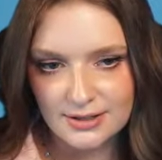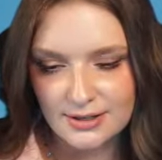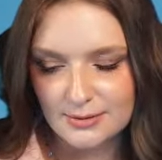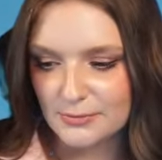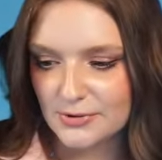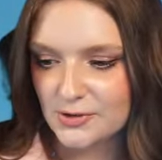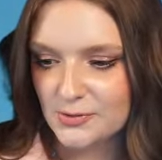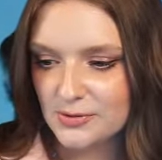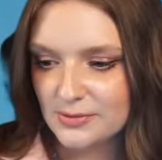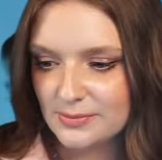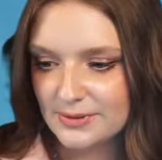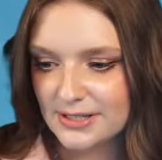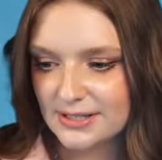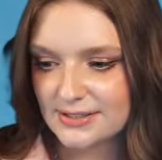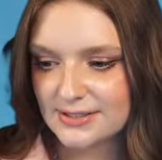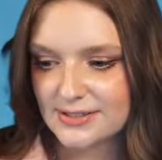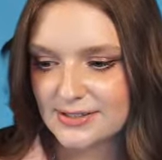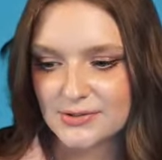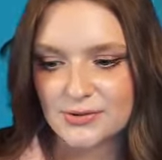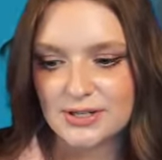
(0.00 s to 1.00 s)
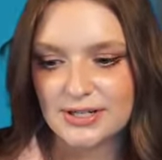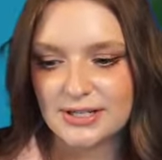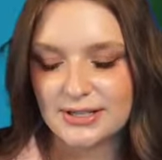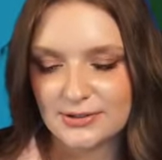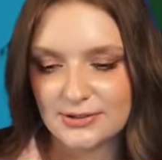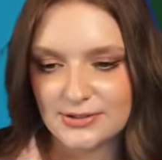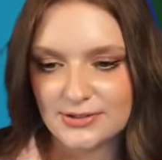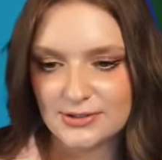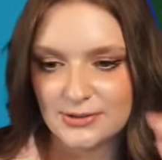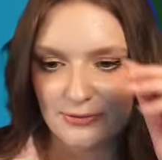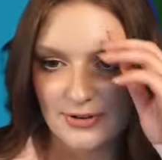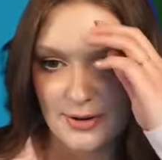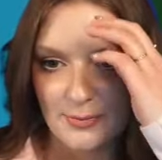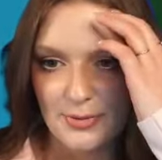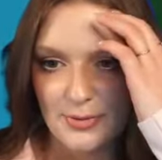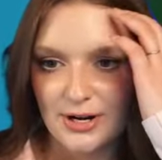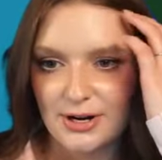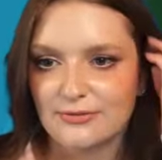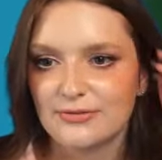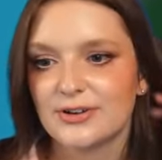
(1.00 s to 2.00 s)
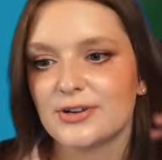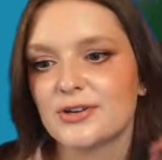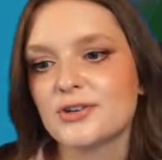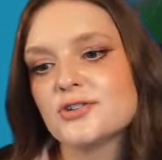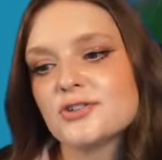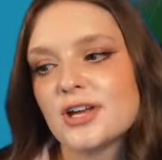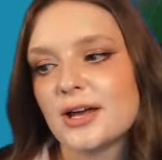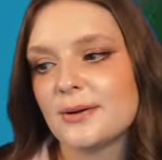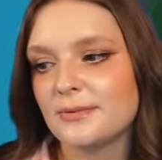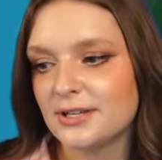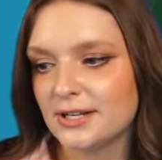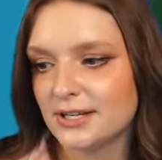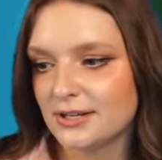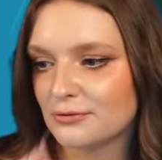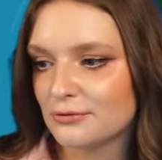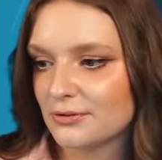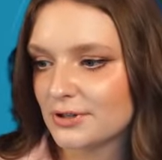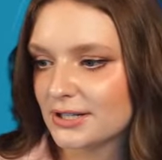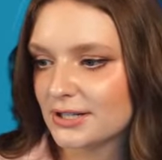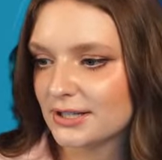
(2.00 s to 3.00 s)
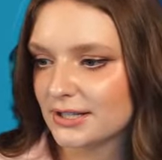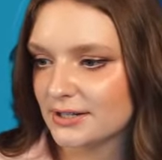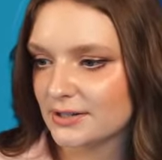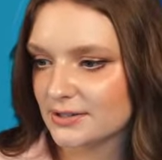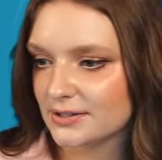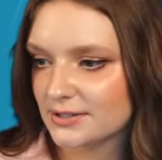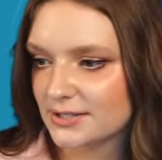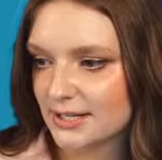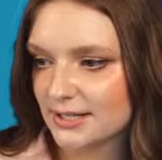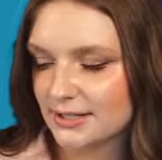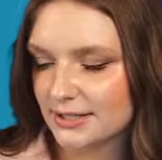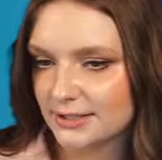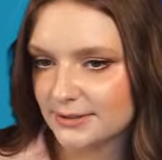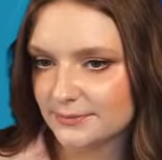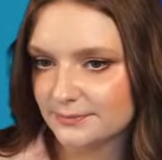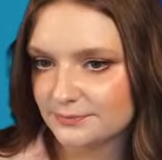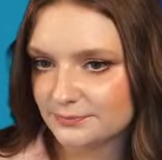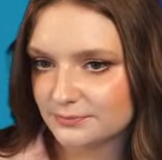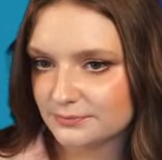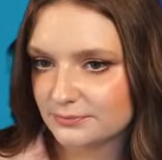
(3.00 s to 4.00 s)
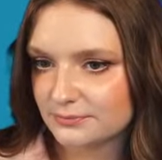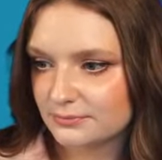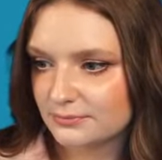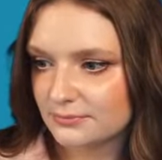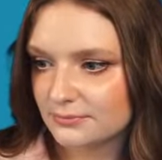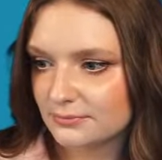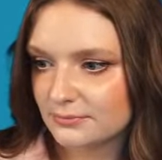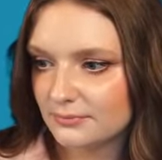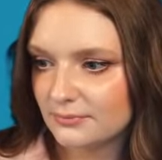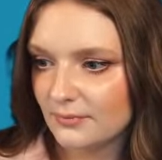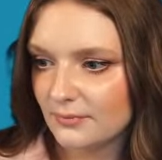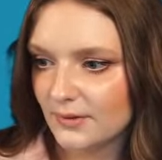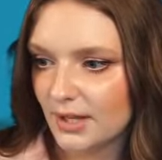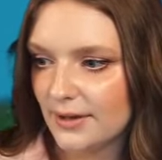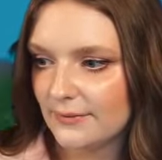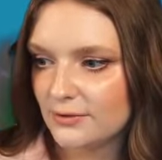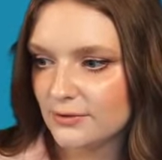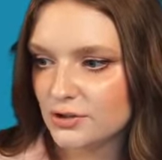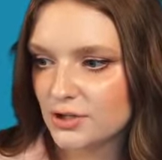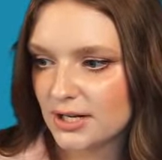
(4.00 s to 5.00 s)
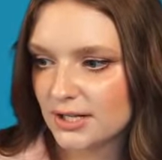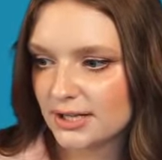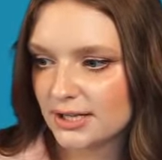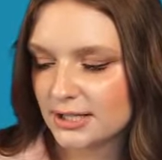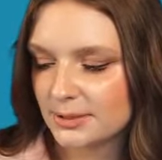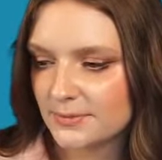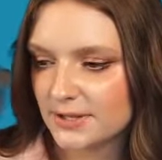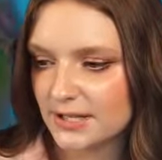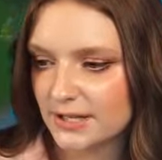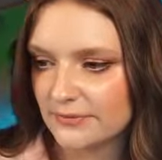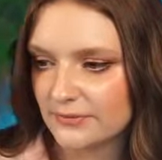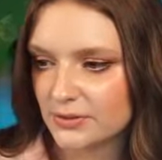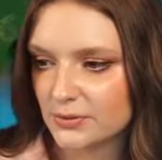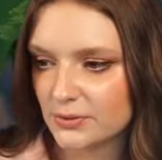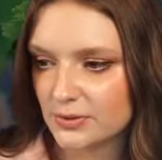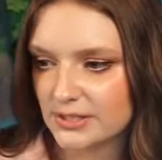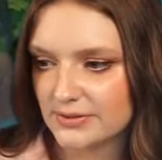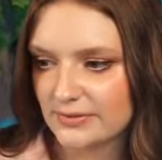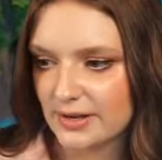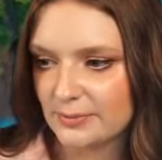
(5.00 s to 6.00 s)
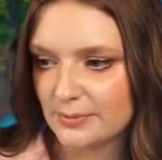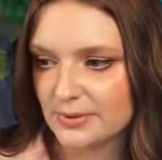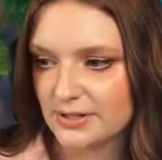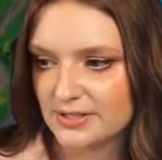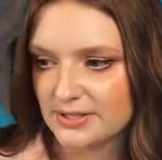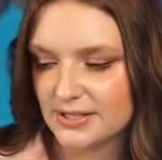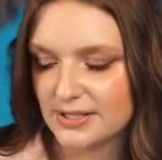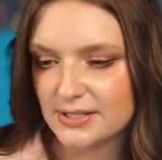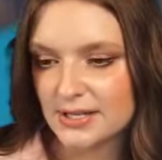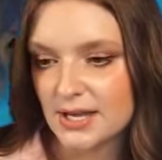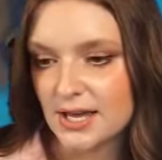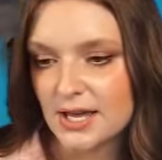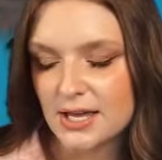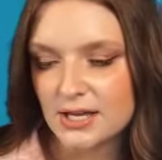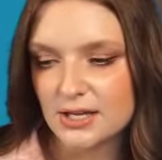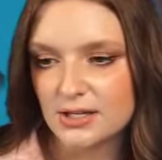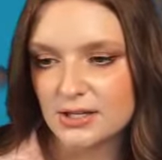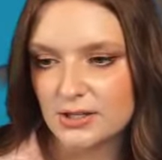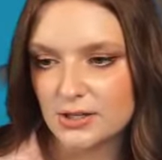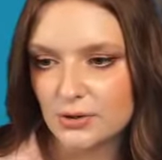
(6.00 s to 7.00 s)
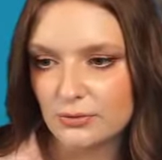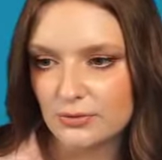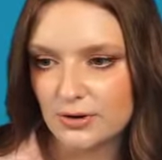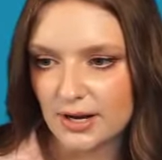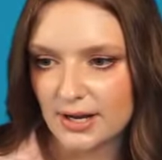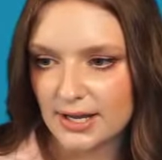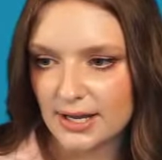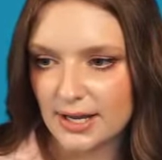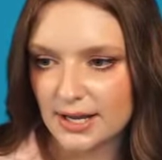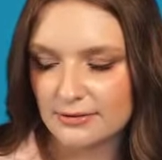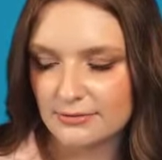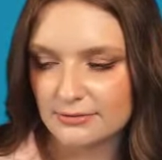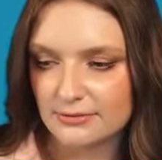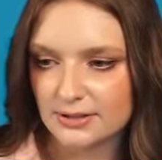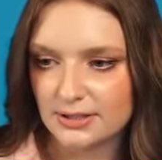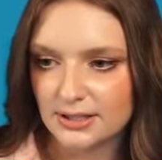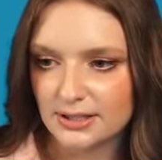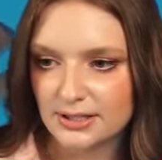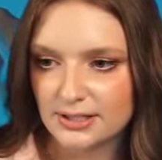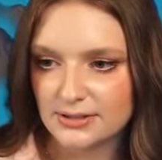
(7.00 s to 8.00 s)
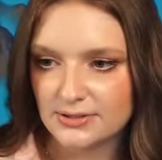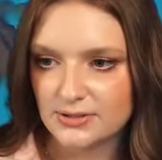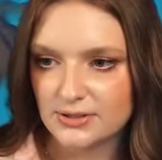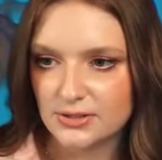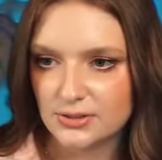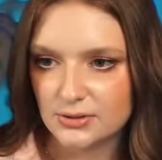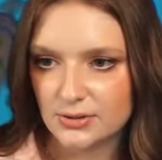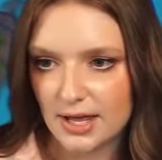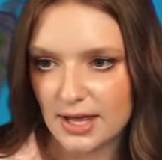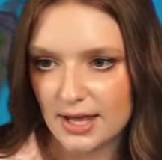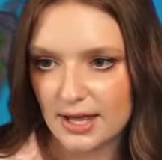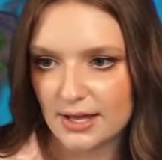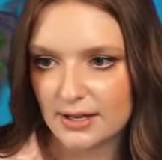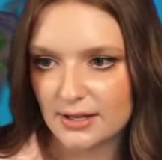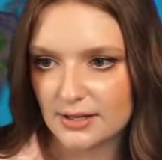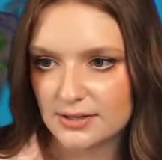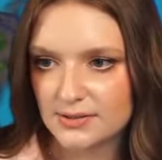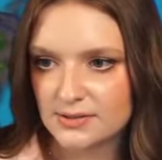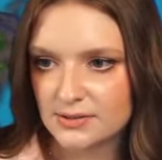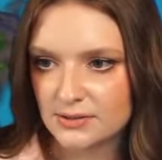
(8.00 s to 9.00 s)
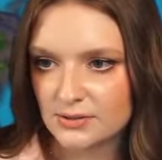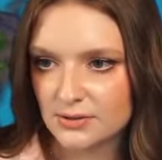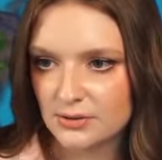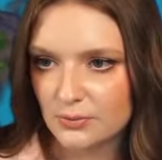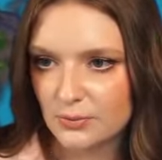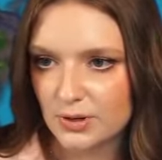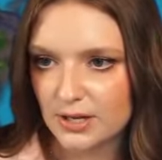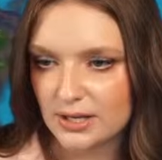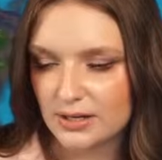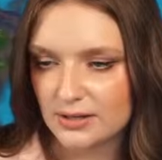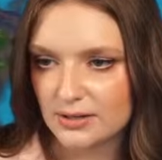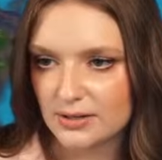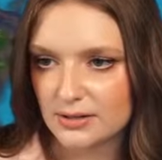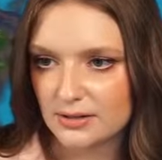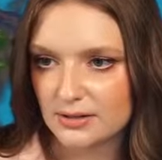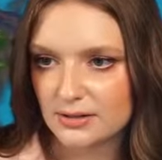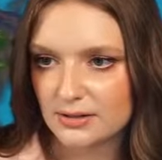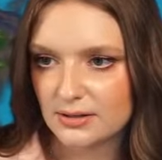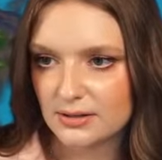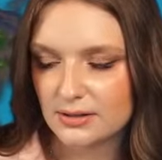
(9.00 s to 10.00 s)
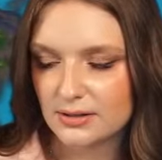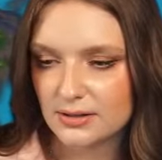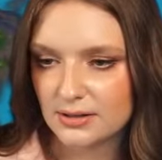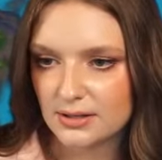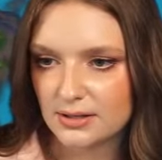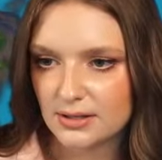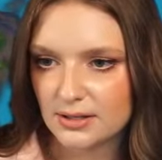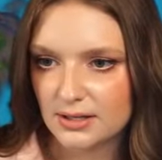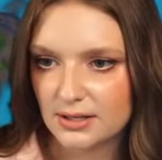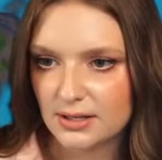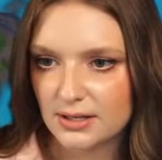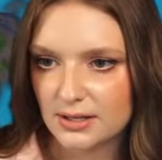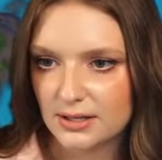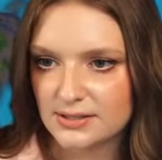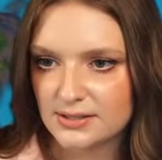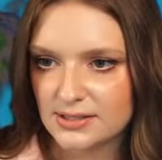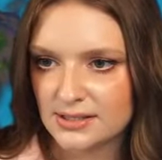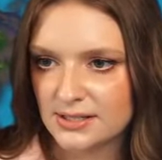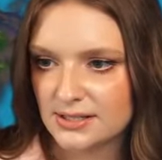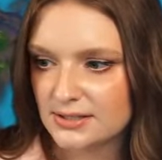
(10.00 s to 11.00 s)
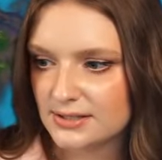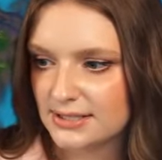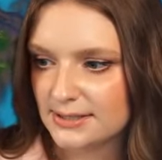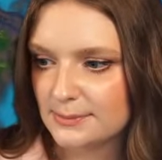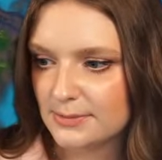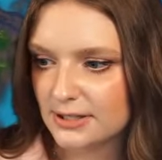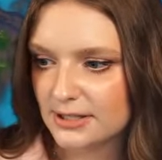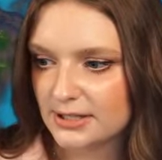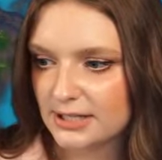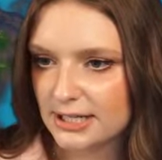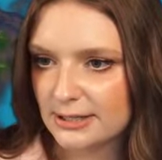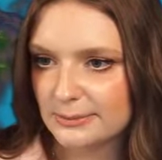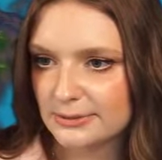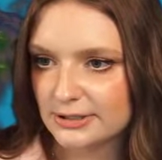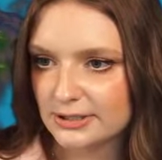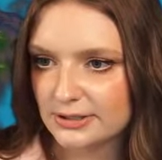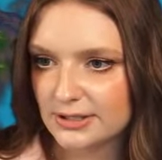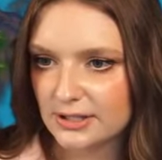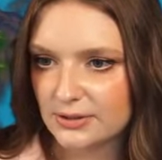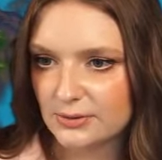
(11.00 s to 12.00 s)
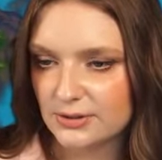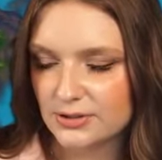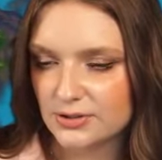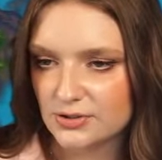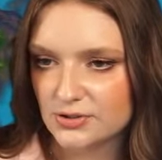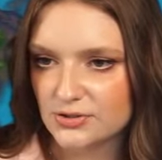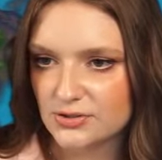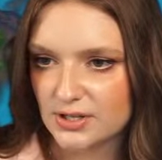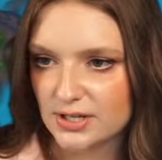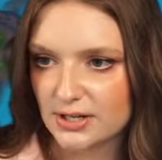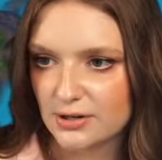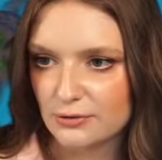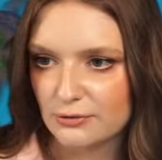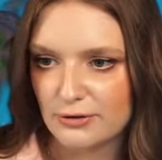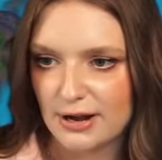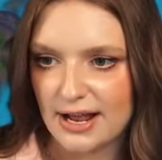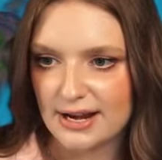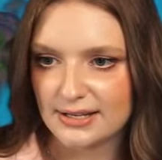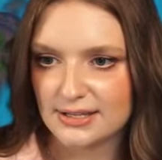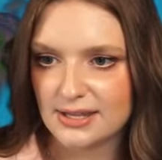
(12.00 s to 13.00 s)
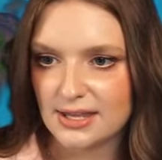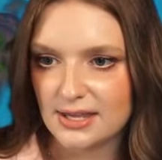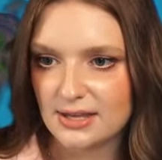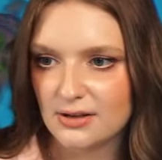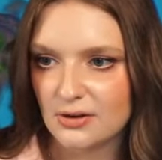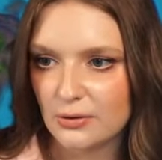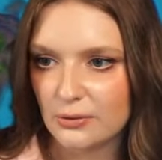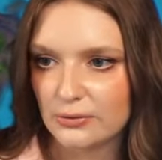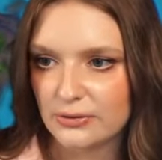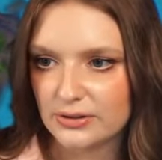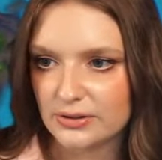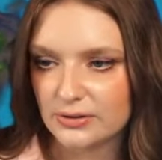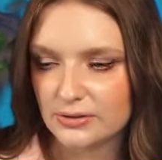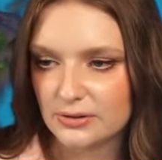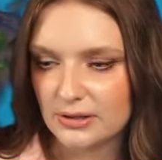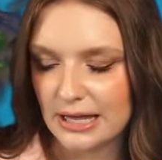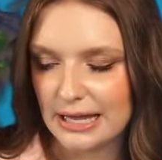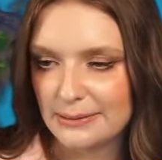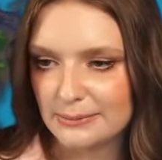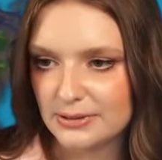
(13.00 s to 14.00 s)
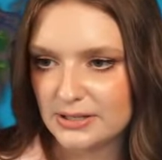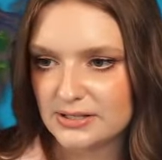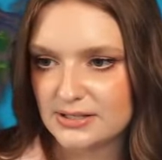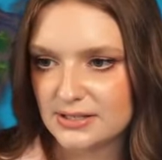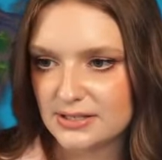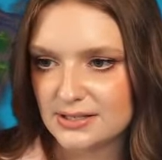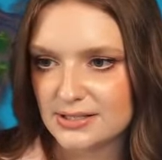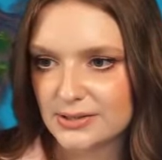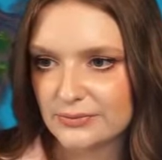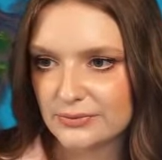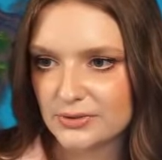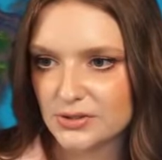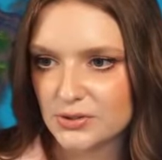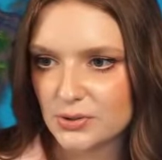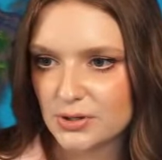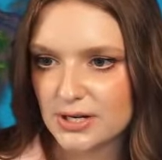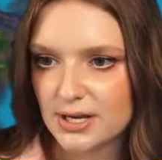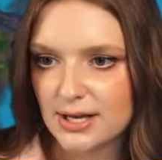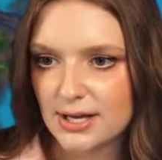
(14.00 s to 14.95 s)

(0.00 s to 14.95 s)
It must be because it's raining there's no vampire fish. I'm getting really irritated. Have you tried to clean up the inventories of NPCs? You're right, I really need to do that. Isn't there a way to... Isn't it in Debug Enabler that you can just like eradicate all the NPC's inventory